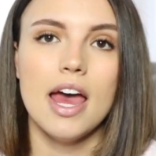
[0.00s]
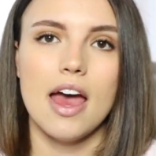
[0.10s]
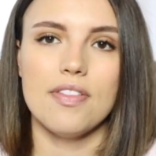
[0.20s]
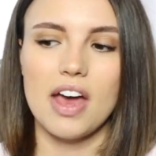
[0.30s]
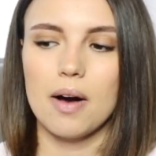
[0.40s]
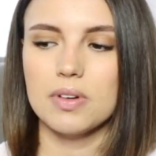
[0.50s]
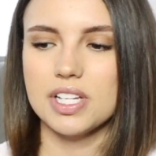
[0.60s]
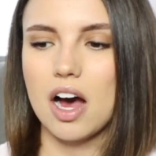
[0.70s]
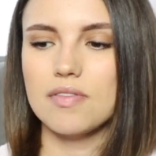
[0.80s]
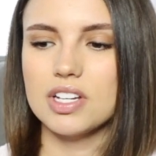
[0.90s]
and that was
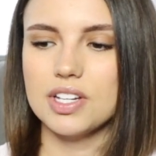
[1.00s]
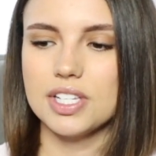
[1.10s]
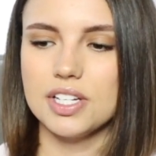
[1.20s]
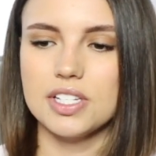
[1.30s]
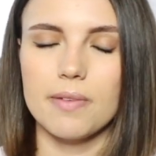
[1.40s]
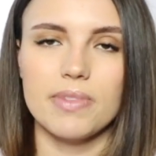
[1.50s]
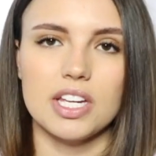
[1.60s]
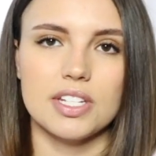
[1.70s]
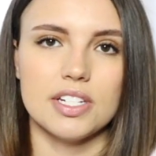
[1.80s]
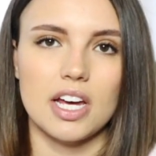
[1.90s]
obviously something,
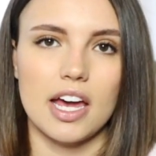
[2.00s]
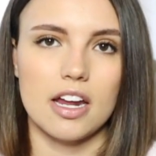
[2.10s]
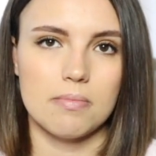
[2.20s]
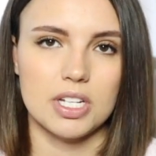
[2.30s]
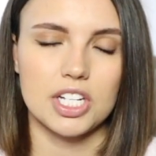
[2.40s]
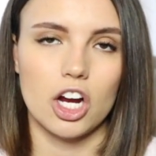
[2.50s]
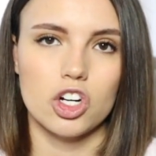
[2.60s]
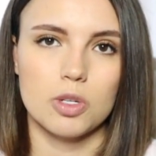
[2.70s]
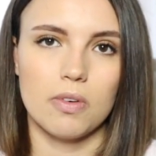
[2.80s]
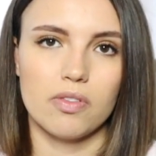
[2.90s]
since I had a
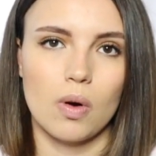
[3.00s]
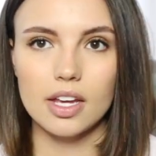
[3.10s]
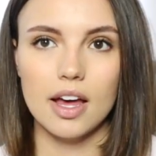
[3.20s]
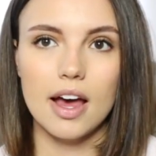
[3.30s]
miscarriage before,